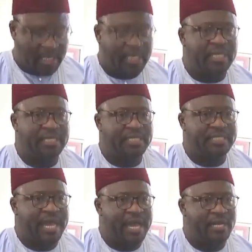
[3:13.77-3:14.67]
in
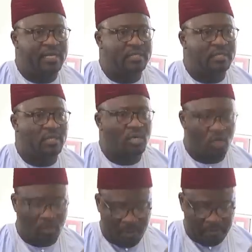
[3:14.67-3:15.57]
Niger
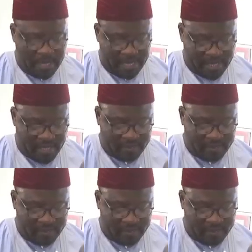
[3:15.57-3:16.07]
Republic,